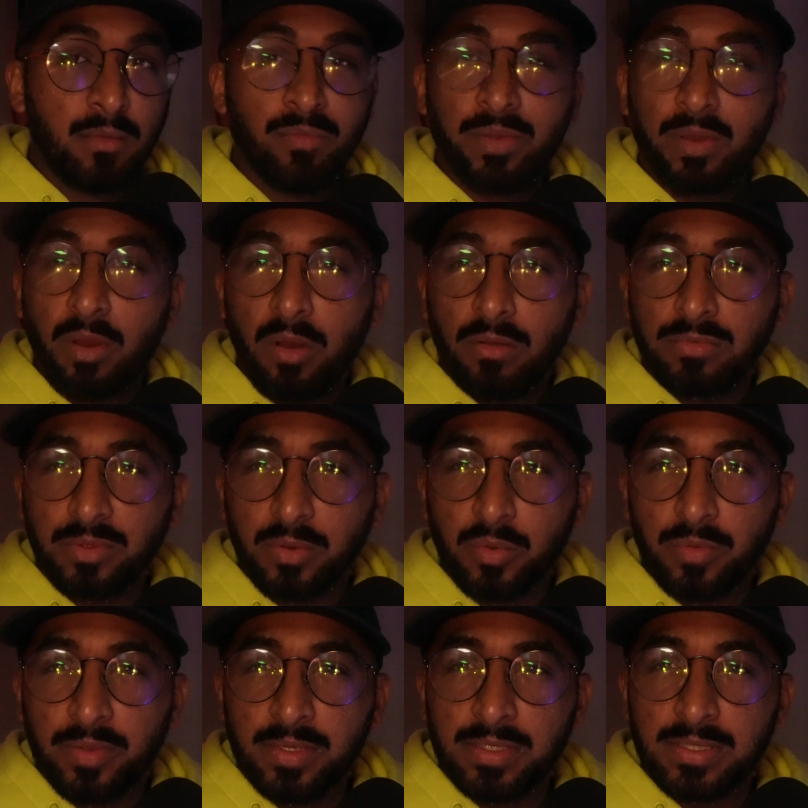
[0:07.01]
We all know
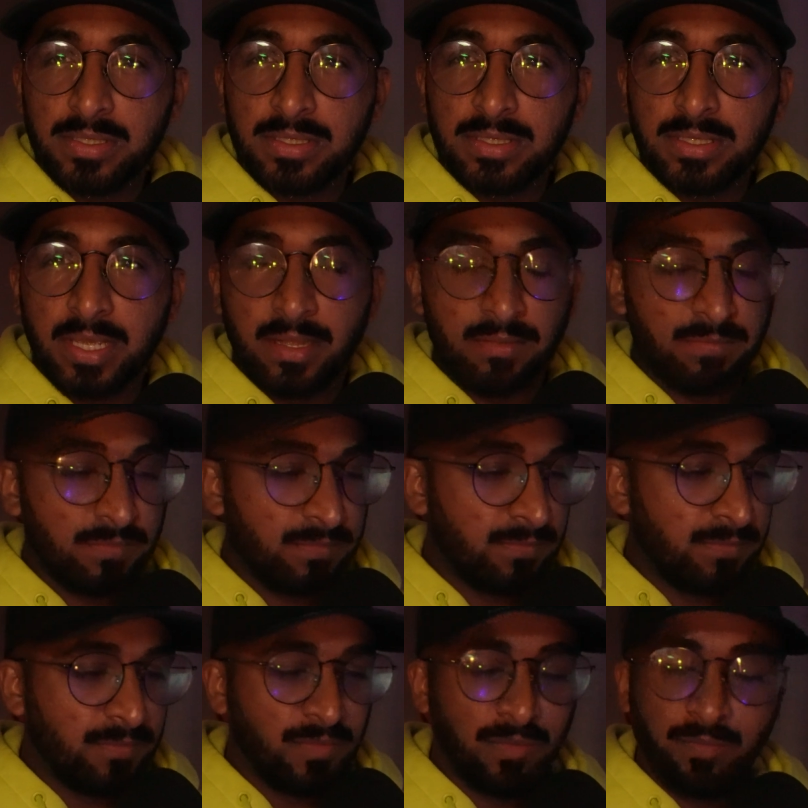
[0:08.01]
this, and
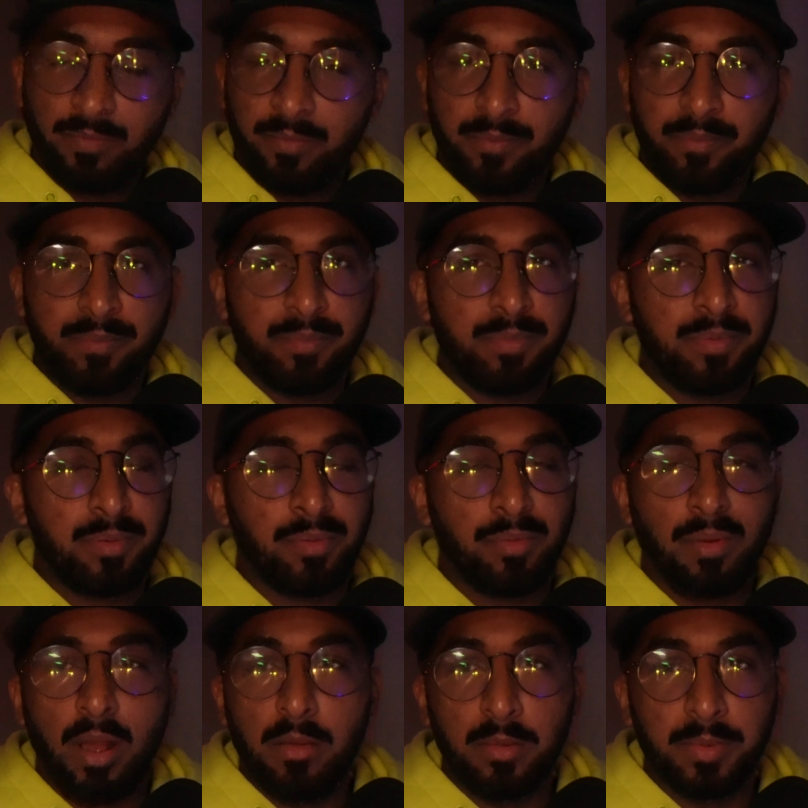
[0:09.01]
we've
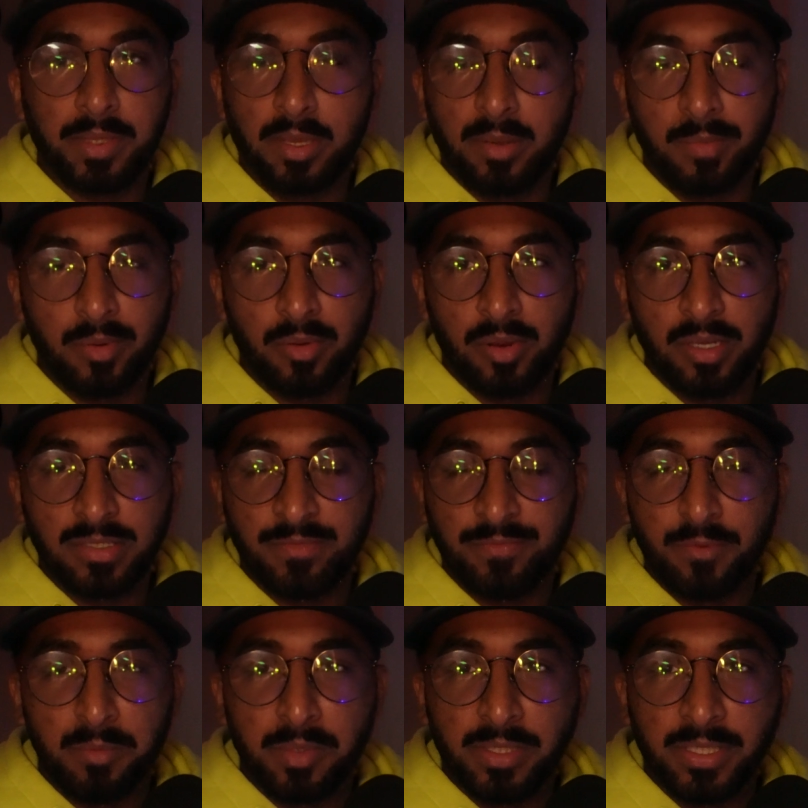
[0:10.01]
probably come across, if
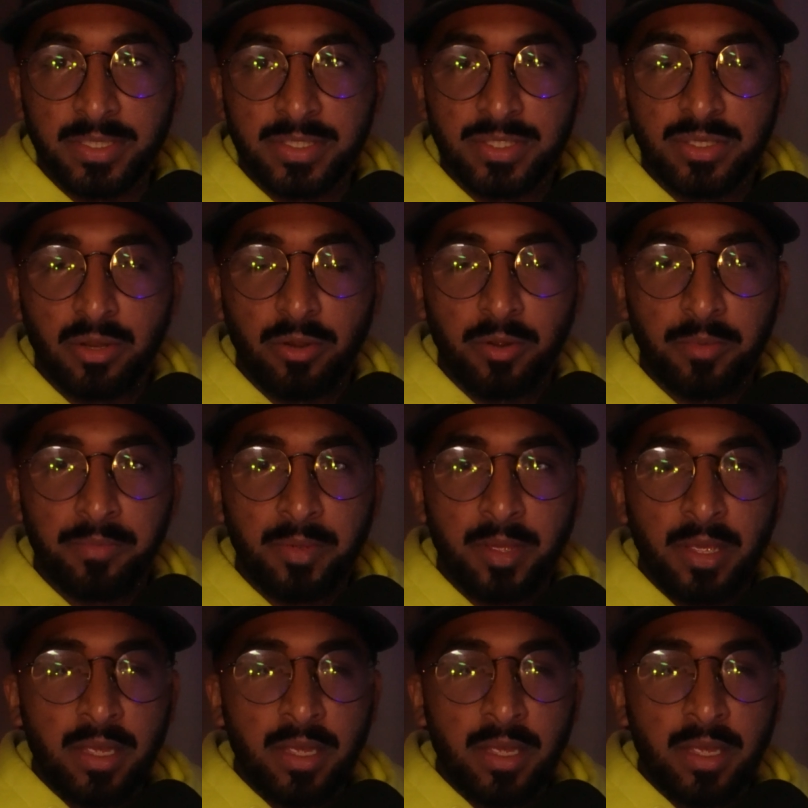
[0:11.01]
you're building a startup,